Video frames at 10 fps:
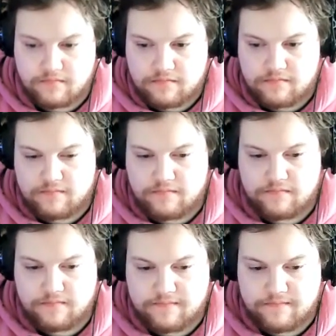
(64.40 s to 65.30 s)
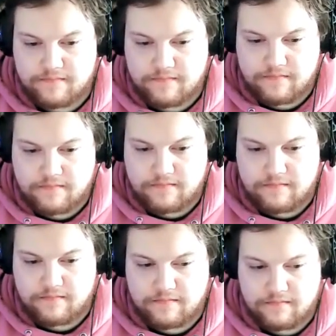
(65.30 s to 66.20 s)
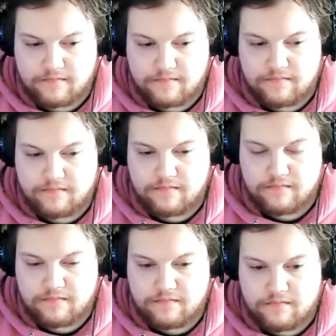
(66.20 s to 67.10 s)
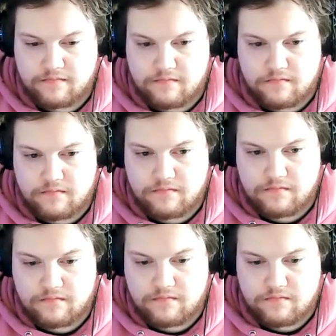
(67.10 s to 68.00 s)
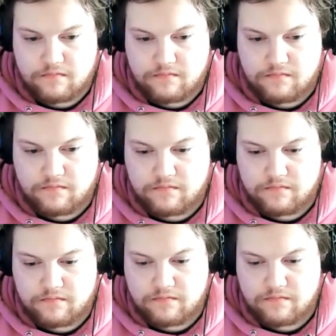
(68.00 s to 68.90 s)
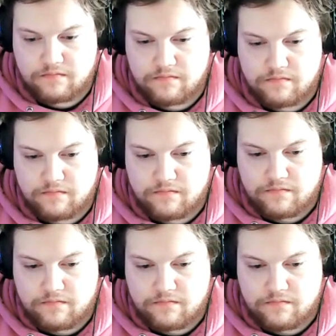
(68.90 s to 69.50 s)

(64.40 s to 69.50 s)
The person shown says nothing.